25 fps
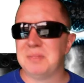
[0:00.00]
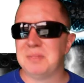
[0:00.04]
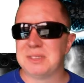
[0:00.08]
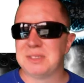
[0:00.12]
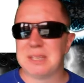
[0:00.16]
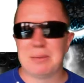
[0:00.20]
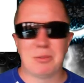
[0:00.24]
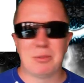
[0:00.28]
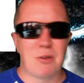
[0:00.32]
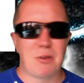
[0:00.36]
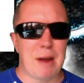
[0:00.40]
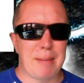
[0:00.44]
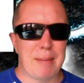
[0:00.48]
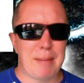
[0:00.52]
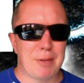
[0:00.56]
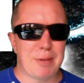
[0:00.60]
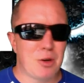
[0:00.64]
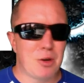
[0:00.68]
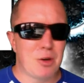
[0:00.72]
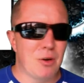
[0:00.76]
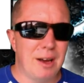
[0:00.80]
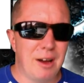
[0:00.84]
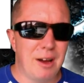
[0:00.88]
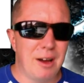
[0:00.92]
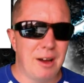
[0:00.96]
some crap
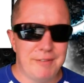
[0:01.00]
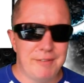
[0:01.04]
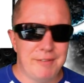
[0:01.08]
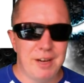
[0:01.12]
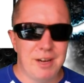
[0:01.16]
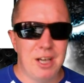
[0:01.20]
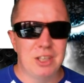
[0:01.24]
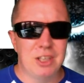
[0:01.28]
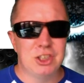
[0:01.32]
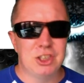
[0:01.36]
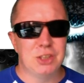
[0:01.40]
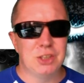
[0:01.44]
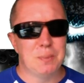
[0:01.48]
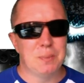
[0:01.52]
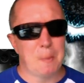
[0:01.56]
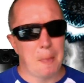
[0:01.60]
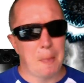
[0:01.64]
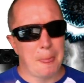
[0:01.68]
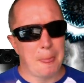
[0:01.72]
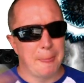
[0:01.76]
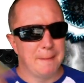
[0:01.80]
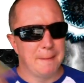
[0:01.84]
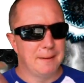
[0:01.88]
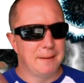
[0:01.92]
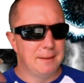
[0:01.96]
coin like Verge,
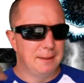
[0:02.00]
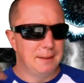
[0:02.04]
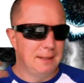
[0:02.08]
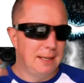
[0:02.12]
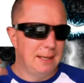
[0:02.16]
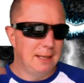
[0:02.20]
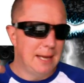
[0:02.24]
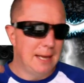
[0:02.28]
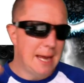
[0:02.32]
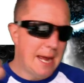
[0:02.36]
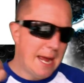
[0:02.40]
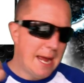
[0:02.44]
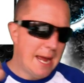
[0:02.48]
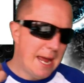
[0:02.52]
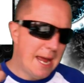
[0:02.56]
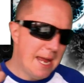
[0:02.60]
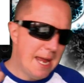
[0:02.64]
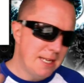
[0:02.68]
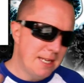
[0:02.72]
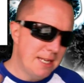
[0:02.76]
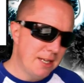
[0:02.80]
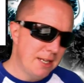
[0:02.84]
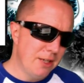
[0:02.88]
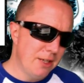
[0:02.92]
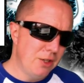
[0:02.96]

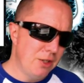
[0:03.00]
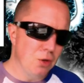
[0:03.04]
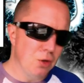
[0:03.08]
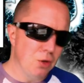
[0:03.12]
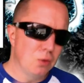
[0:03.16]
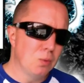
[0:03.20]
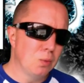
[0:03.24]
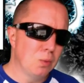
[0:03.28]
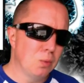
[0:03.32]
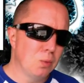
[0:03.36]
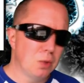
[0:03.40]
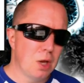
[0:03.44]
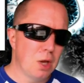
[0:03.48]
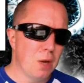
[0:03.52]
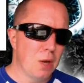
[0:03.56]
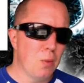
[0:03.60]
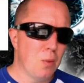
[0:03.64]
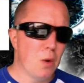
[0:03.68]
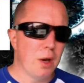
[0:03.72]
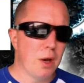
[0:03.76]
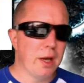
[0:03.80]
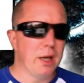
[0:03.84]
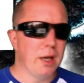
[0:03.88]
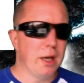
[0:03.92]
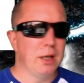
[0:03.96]
and you're going to
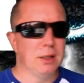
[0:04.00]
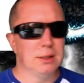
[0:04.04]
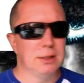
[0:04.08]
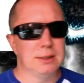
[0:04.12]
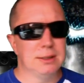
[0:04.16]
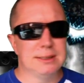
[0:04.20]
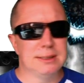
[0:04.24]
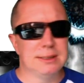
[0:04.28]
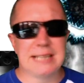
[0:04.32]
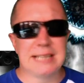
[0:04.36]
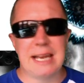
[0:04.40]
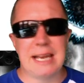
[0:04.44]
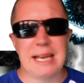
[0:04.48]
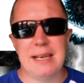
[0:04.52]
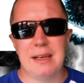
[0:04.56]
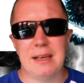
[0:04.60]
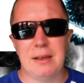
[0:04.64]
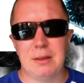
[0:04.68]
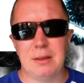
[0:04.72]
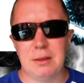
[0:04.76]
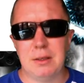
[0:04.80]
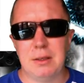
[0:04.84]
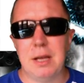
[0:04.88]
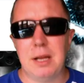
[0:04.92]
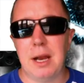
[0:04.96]
want to send
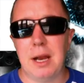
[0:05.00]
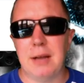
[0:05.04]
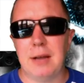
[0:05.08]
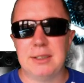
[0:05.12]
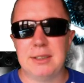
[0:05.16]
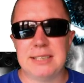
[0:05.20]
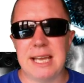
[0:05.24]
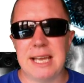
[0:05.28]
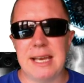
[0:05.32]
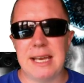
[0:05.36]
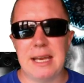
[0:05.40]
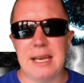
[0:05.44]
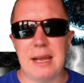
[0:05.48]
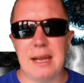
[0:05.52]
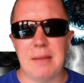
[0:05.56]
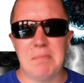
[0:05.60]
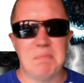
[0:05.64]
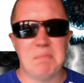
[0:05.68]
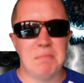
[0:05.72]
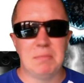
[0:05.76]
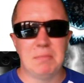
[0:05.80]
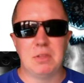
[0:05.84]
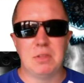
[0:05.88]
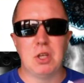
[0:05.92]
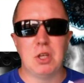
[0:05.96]
it,
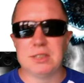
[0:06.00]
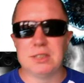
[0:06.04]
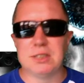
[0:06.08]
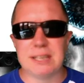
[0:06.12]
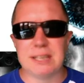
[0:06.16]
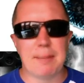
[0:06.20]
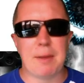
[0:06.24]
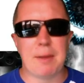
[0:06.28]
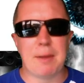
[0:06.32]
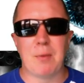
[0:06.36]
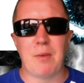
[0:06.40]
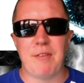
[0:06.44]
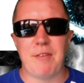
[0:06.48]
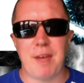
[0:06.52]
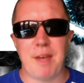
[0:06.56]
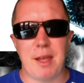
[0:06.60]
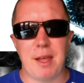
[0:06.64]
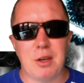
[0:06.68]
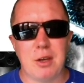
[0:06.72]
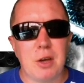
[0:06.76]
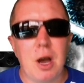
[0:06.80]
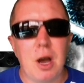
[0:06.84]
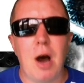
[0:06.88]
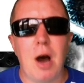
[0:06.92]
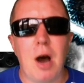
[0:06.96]
do something with it,
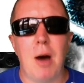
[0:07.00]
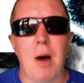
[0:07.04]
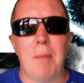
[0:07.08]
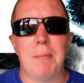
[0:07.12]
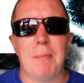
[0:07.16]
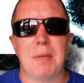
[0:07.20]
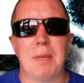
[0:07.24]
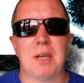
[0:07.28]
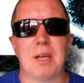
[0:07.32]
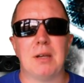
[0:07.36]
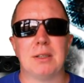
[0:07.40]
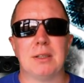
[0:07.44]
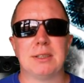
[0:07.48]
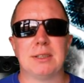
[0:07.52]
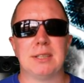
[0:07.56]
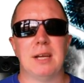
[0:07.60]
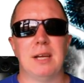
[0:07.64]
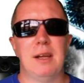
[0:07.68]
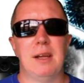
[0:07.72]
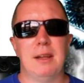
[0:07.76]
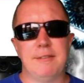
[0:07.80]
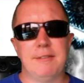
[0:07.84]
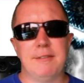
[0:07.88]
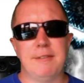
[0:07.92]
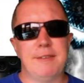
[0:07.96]
and you can't, because
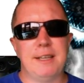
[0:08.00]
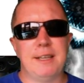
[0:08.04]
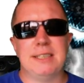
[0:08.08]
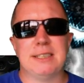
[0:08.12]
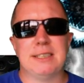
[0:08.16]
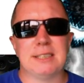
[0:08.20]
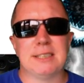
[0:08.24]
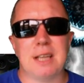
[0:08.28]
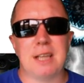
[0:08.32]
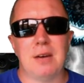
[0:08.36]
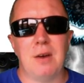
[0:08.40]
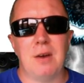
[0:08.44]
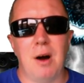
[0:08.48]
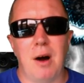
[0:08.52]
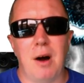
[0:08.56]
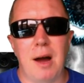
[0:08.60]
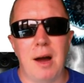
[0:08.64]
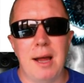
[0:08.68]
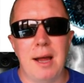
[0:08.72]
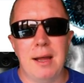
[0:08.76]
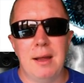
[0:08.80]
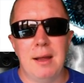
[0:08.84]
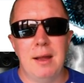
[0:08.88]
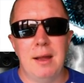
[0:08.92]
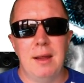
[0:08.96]
the fees are so
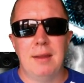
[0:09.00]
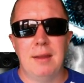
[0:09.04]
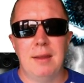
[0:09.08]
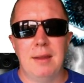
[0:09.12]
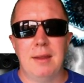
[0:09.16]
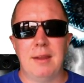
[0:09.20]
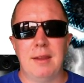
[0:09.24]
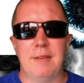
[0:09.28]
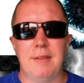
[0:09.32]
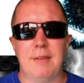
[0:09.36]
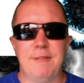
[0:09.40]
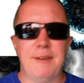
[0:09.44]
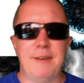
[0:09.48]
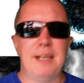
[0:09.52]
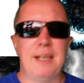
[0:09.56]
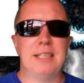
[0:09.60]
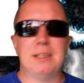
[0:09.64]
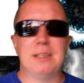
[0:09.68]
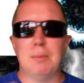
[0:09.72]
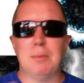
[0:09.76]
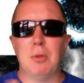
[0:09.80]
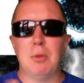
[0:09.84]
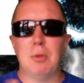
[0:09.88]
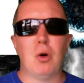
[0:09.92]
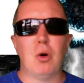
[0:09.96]
high that the
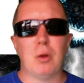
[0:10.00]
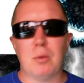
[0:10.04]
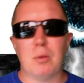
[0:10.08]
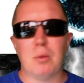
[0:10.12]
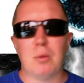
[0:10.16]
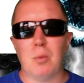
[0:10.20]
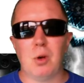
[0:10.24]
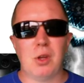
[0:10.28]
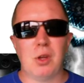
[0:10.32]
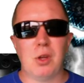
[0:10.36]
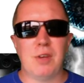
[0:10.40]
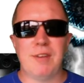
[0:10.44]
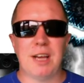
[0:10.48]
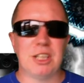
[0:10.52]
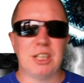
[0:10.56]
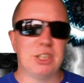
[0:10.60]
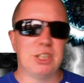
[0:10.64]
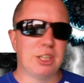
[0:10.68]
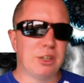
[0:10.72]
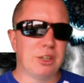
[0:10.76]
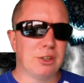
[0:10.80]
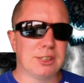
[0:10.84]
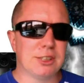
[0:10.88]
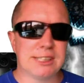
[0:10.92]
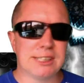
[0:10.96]
fees are more than what you've
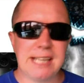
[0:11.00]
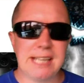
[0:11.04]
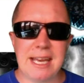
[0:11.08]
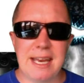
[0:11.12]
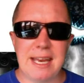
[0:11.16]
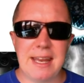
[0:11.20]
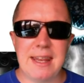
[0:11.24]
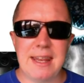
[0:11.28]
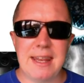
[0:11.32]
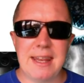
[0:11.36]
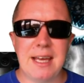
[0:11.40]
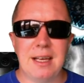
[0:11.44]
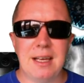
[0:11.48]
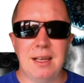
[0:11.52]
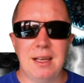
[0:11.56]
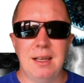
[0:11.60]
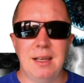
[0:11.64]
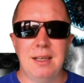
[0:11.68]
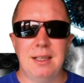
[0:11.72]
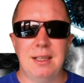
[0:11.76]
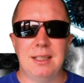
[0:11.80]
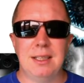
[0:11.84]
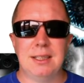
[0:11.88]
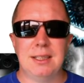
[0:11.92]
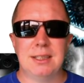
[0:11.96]
actually got sitting in there.
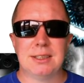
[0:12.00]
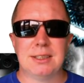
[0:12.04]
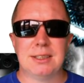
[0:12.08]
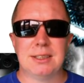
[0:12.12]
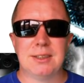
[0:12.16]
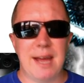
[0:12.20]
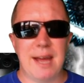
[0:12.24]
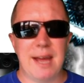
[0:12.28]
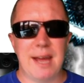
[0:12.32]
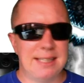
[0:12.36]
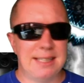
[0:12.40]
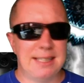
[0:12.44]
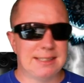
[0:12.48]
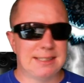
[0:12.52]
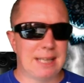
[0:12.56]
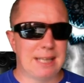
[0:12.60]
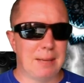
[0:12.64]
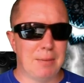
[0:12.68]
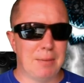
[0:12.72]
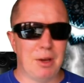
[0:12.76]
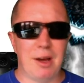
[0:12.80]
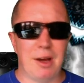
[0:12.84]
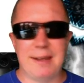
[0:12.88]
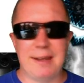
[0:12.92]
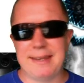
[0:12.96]
So it ends
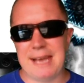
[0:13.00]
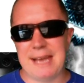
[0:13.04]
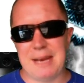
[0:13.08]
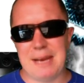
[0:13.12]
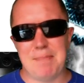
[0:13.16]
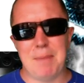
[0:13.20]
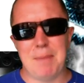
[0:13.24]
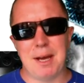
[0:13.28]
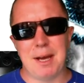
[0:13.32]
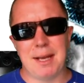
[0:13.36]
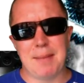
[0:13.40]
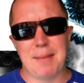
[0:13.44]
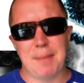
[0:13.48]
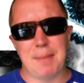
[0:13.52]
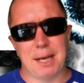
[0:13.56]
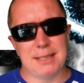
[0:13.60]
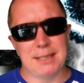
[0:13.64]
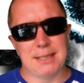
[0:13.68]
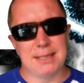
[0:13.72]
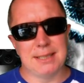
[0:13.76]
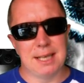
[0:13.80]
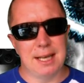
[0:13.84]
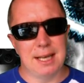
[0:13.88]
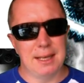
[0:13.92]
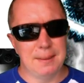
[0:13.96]
up like dead money,
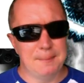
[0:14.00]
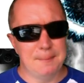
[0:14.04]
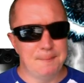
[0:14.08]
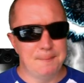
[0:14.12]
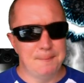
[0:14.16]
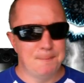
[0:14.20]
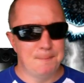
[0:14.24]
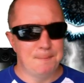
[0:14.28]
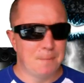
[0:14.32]
basically.